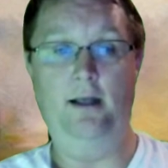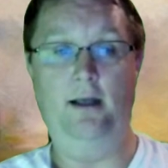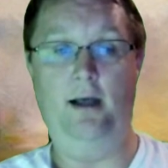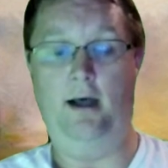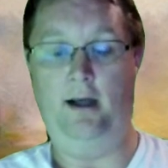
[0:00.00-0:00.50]

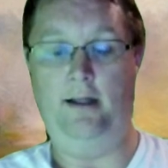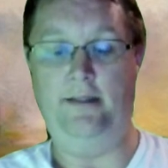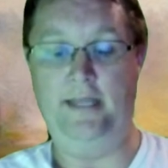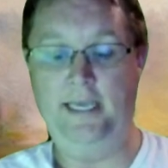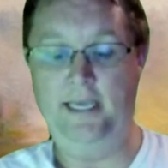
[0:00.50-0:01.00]
Uh,
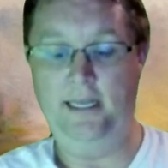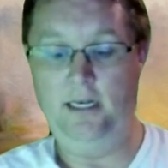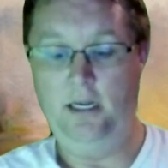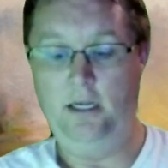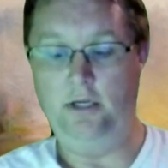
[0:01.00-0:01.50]
then
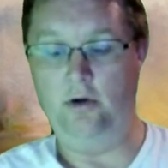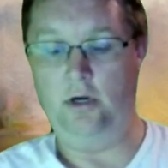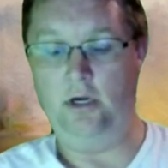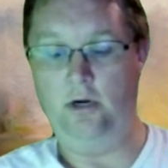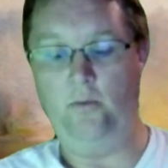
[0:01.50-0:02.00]
you're
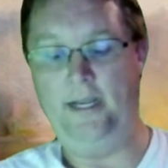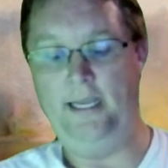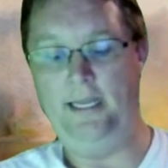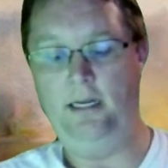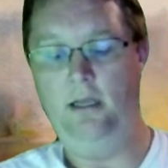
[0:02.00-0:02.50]
going to
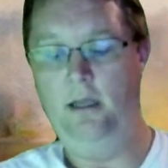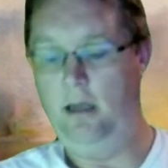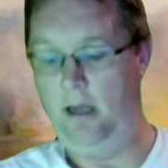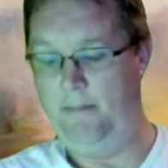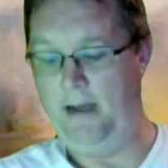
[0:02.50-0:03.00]
read
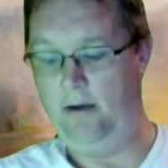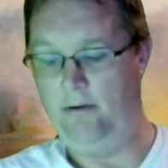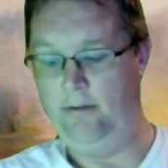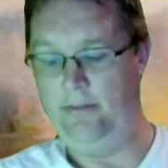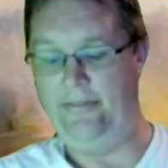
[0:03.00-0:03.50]
about
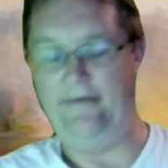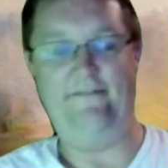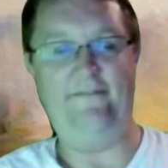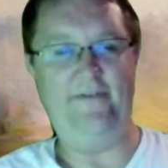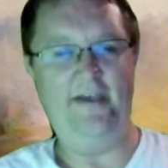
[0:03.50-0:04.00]
the
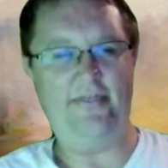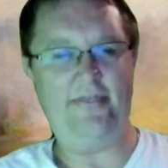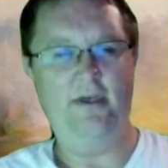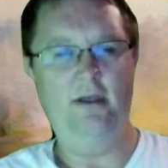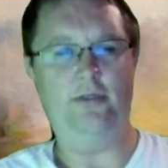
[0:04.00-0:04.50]
fifth
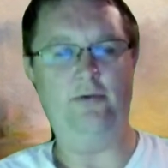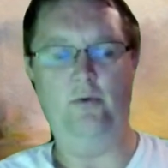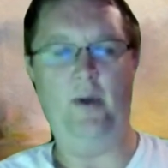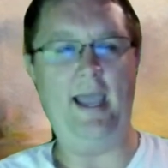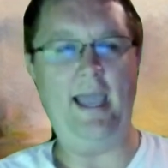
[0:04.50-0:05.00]
through
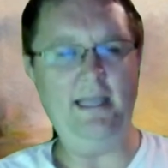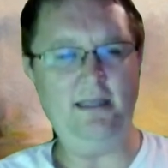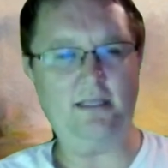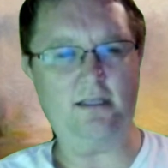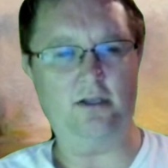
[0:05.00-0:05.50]
eighth
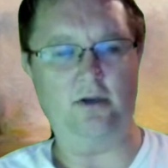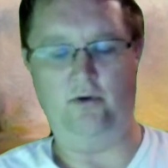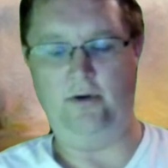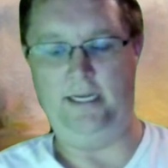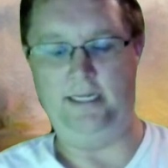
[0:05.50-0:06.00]

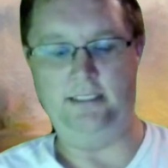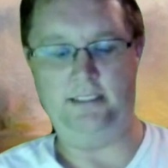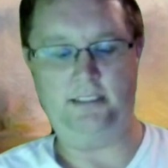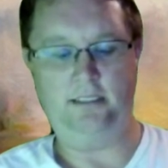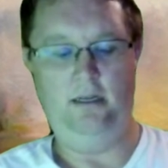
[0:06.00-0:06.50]
degrees.